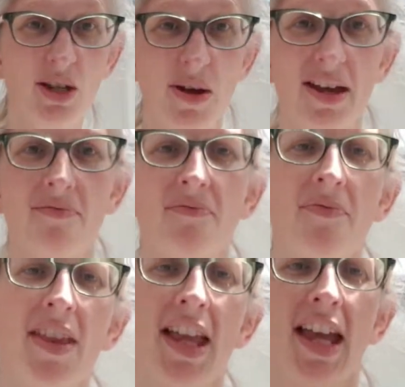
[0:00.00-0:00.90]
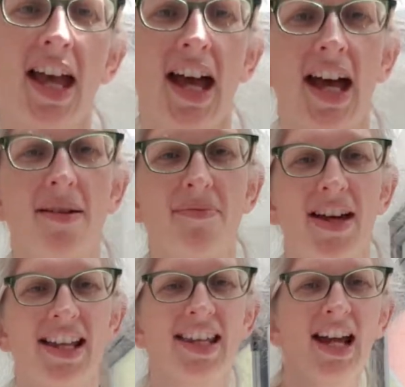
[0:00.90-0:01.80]
to it.
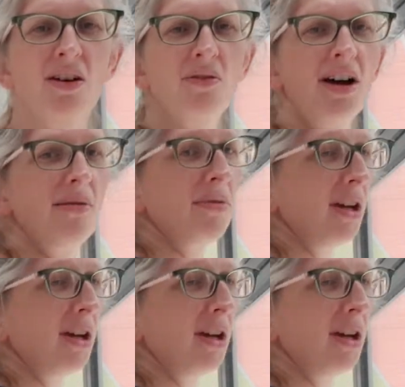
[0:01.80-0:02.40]
And now I'm